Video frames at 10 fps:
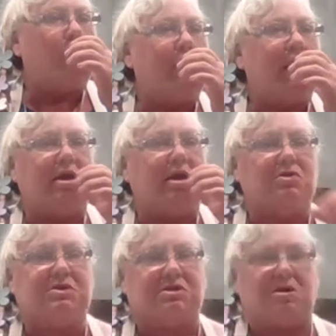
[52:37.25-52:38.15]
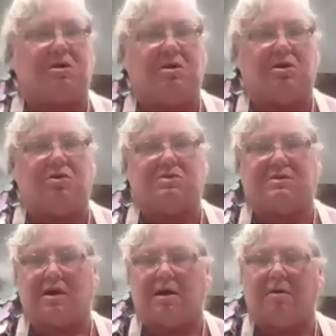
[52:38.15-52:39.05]
But when we used
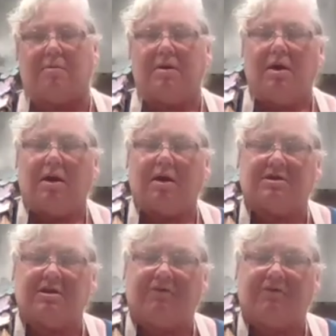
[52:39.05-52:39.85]
to use um,